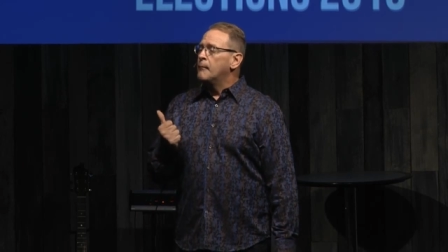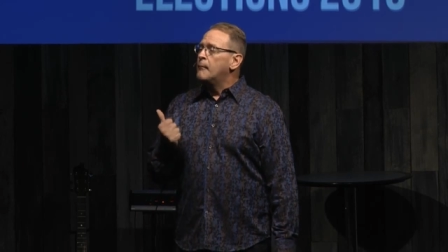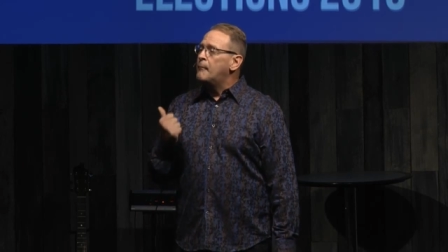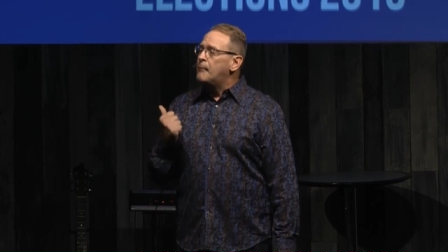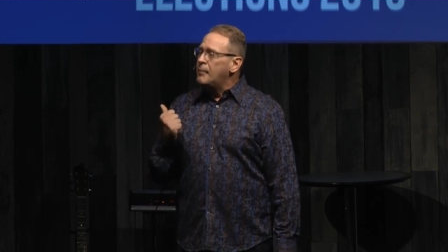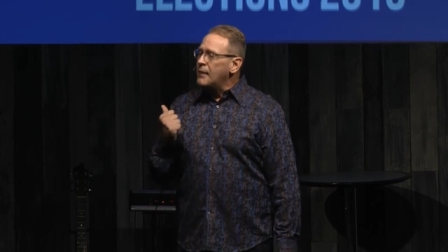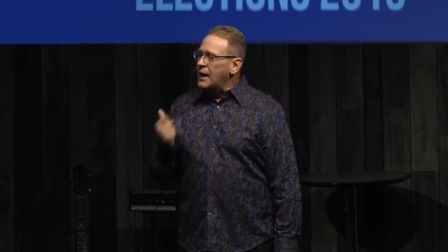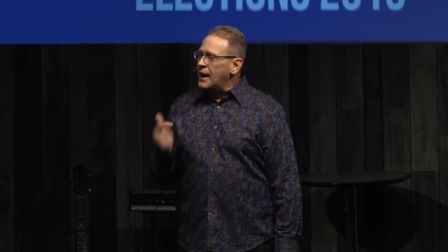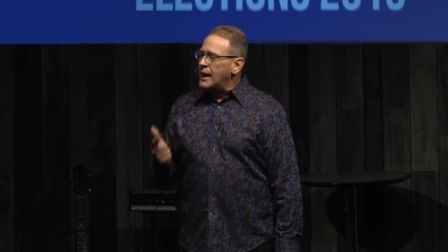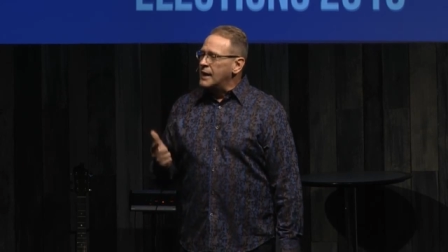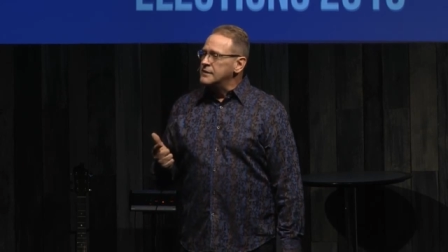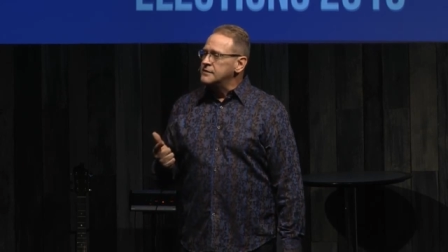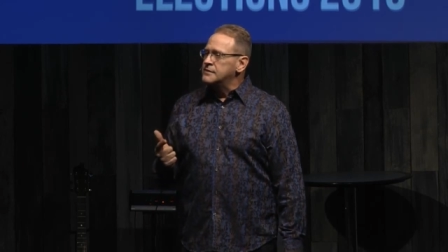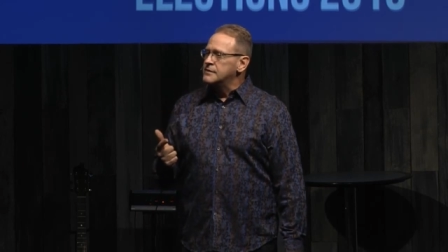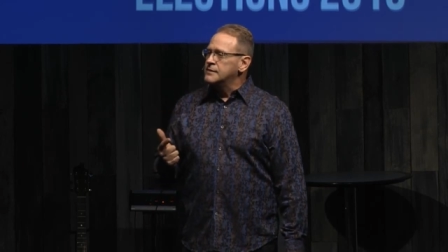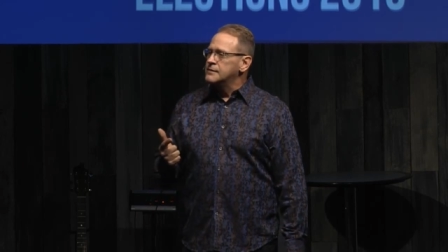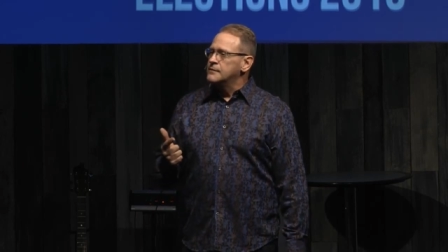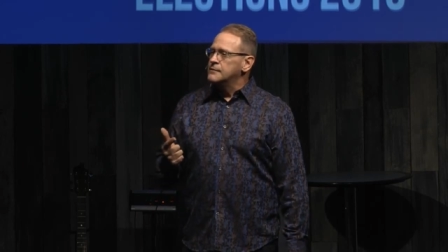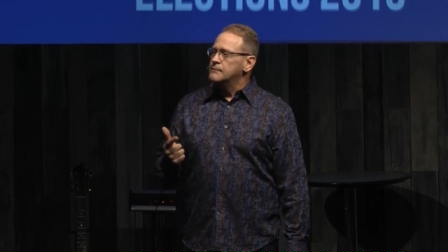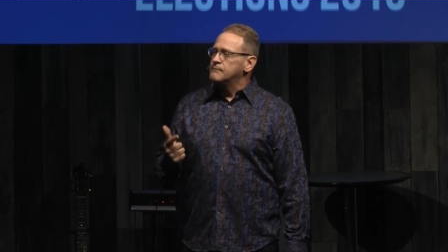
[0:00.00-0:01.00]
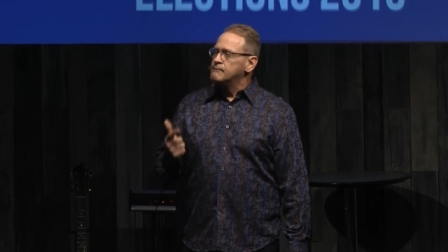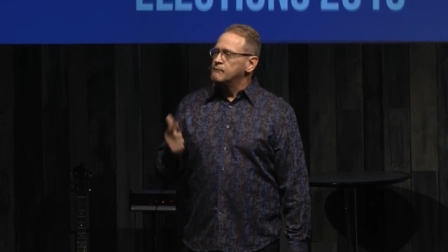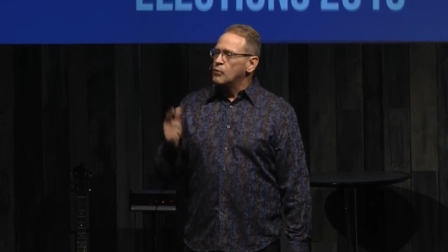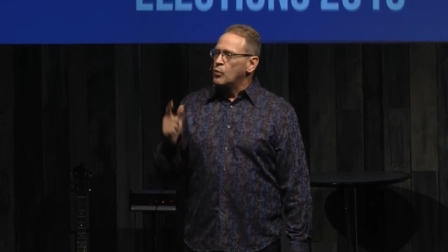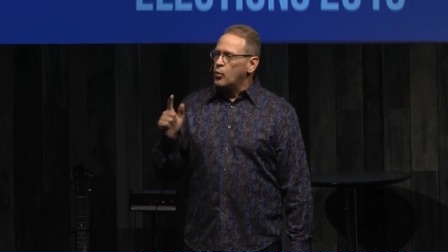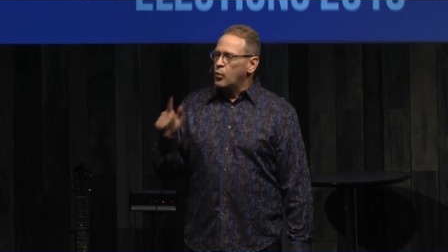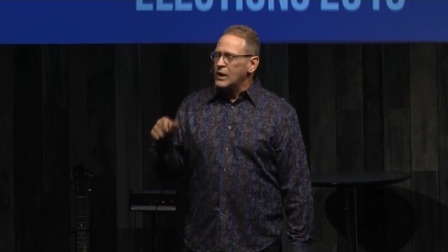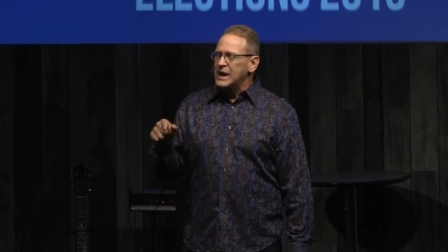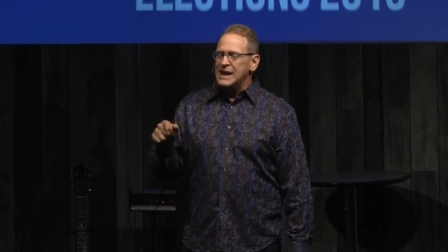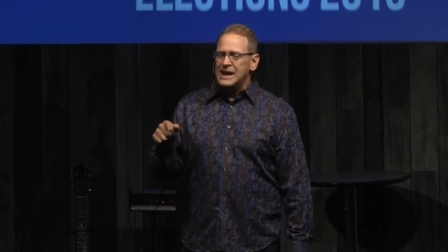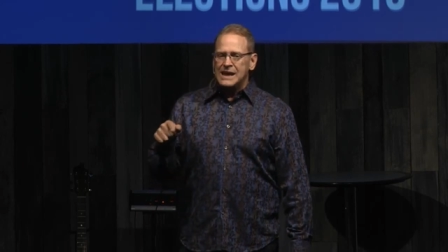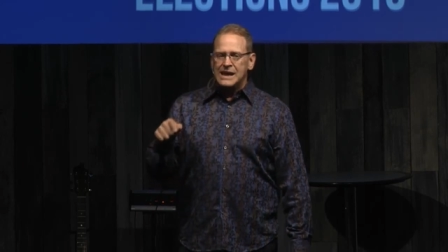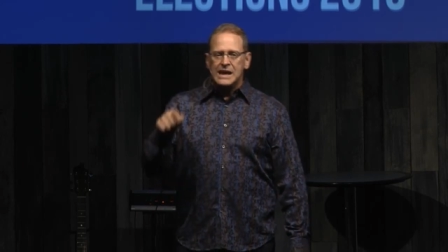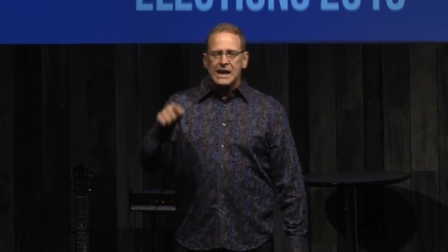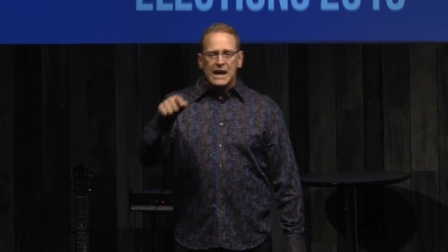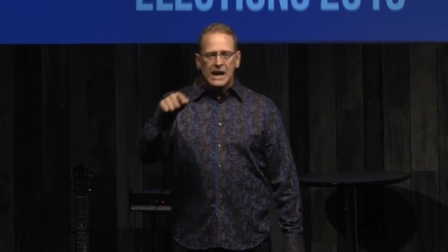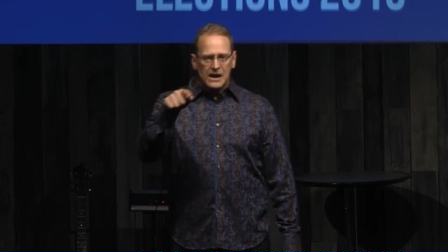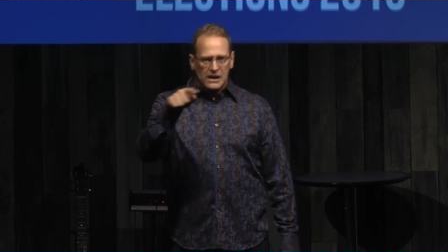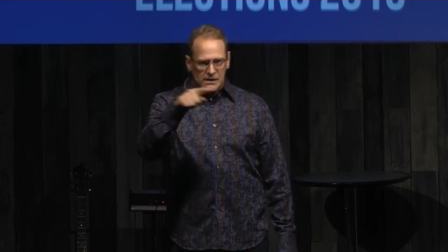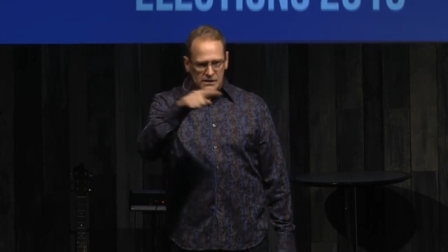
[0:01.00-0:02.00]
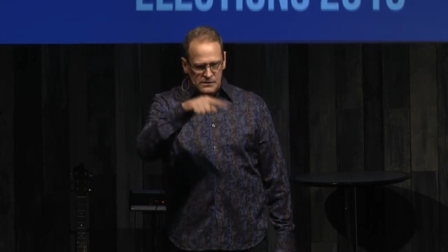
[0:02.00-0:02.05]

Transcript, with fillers: But we